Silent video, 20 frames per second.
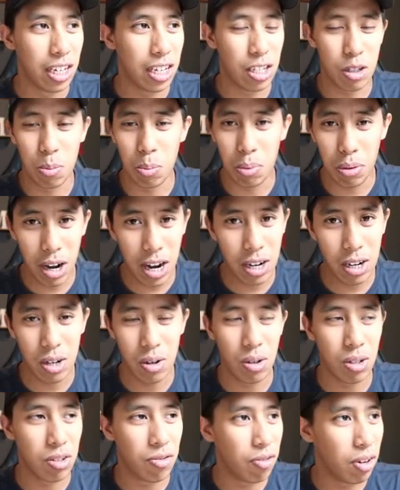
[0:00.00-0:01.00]
It's brand new,
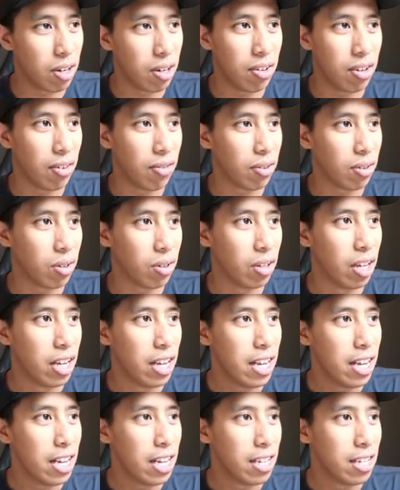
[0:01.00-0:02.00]
it's very difficult.
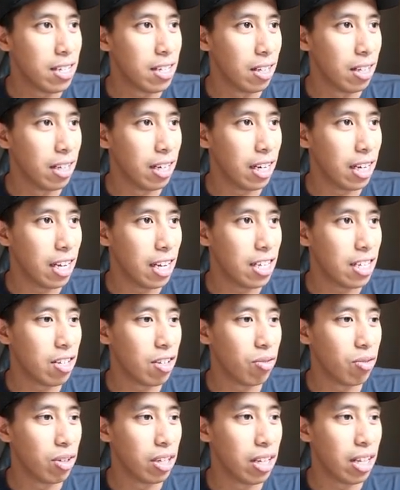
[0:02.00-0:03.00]
Solidity, is it
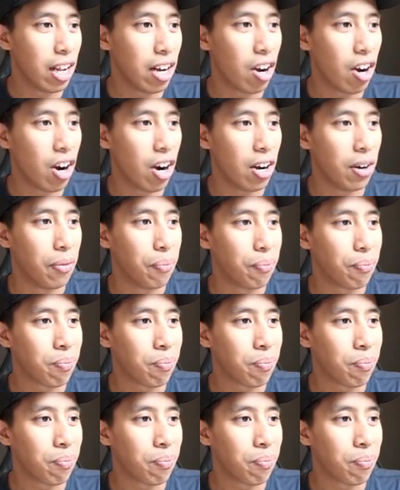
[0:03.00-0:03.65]
really that hard?